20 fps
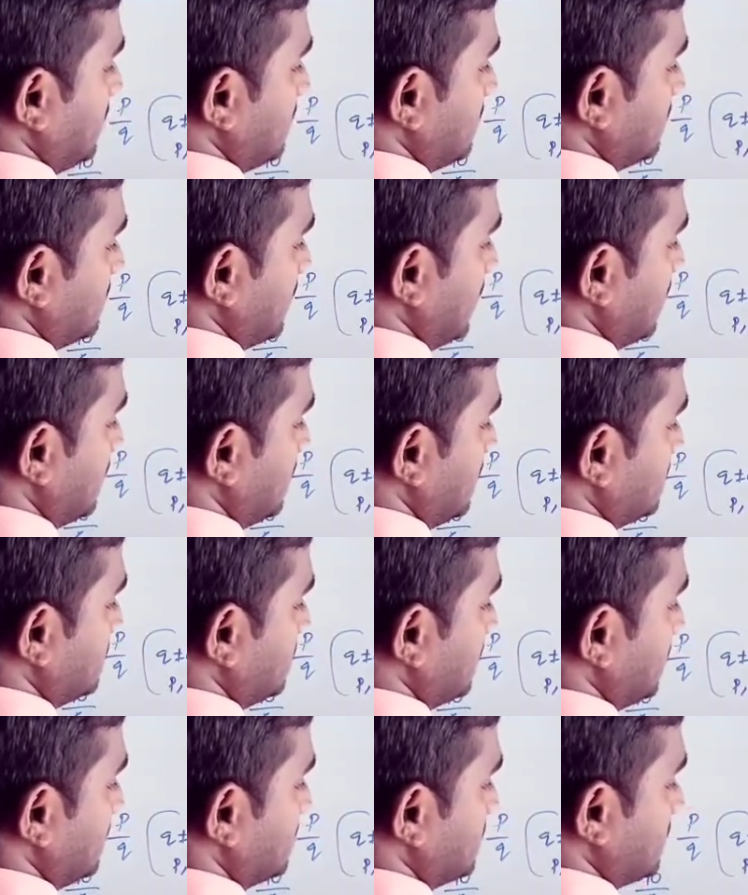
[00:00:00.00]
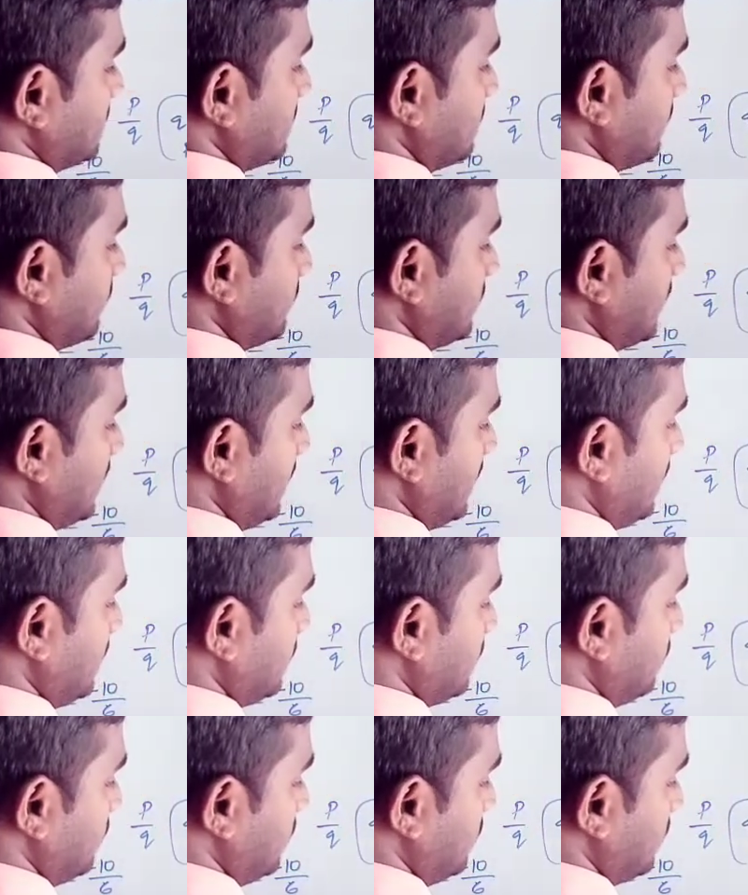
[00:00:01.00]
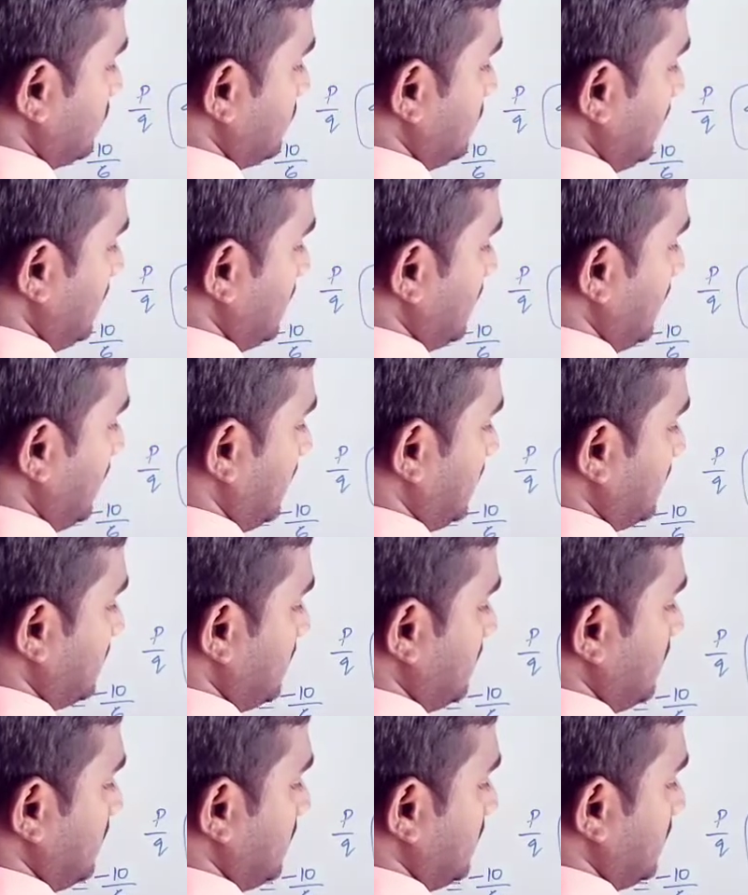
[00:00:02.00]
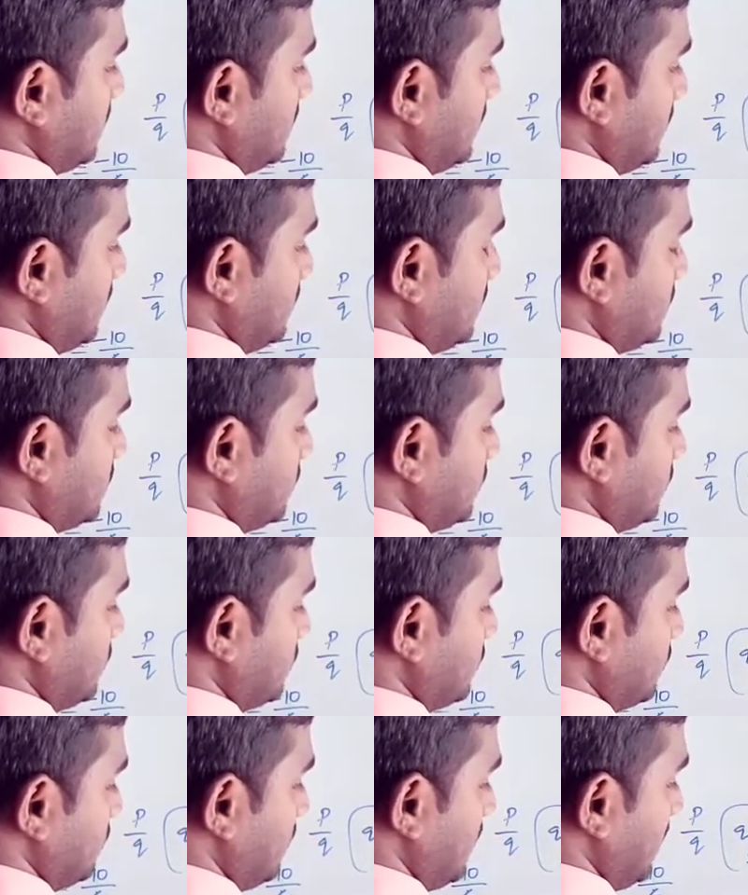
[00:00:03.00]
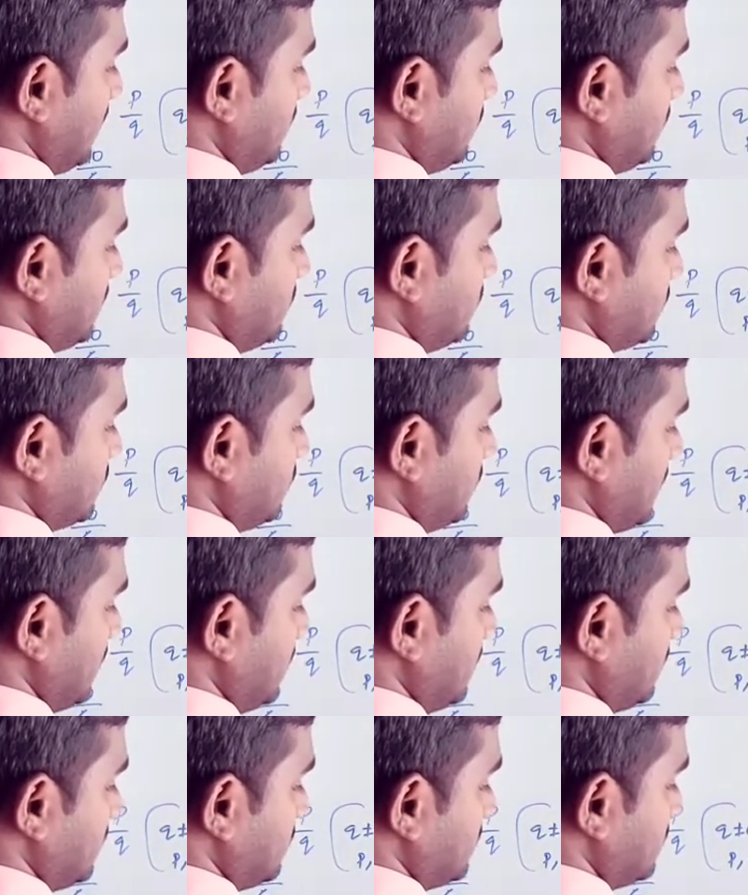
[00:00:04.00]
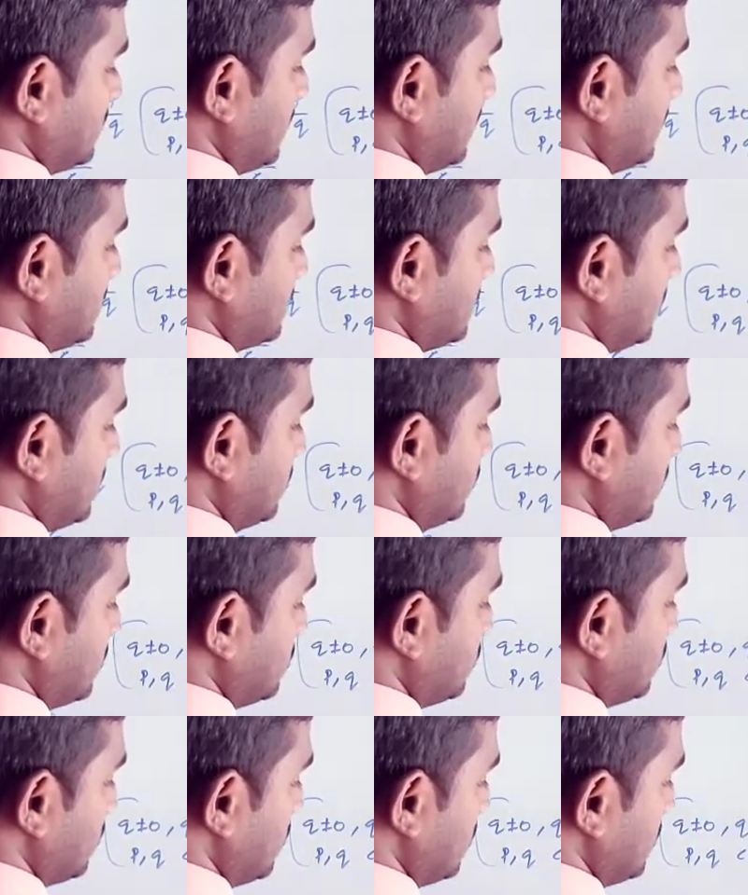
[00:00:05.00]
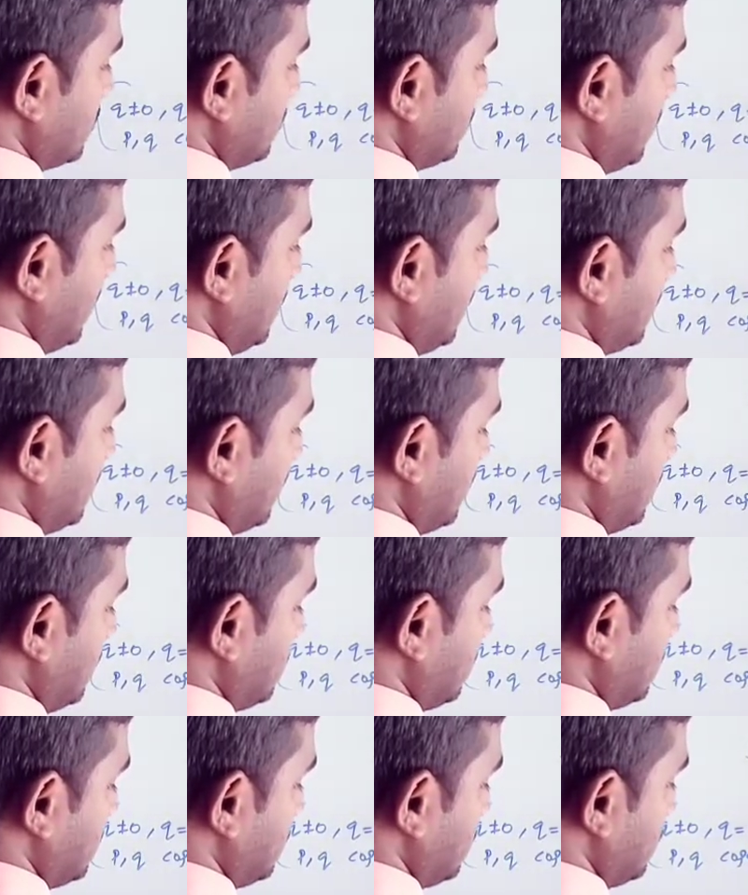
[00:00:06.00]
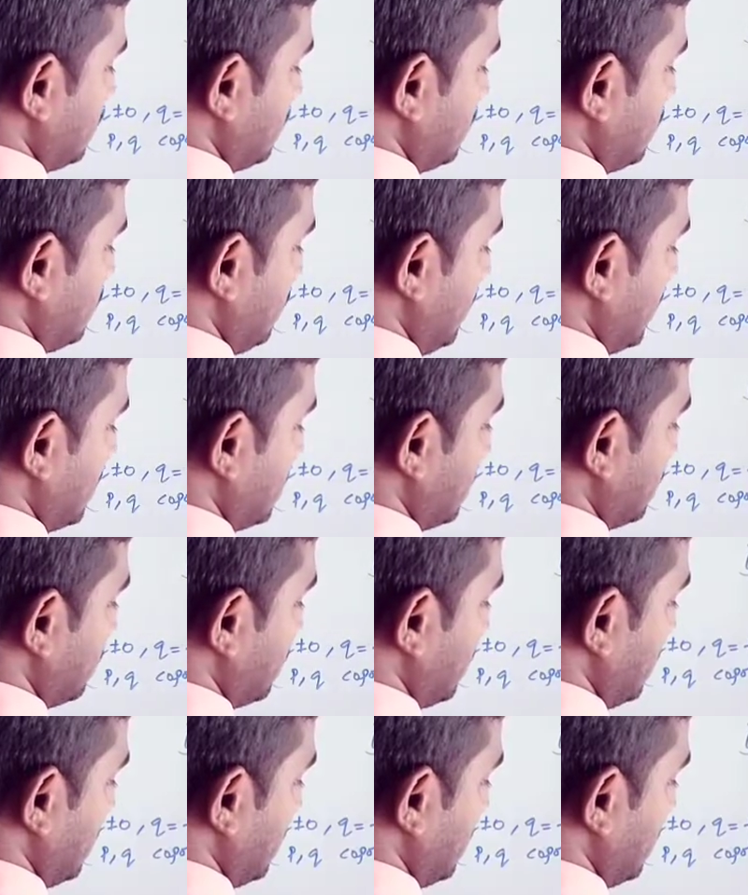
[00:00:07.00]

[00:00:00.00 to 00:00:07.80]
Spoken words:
36 and 4 by 9 into 5 into 5, that is equal to 20 by 45.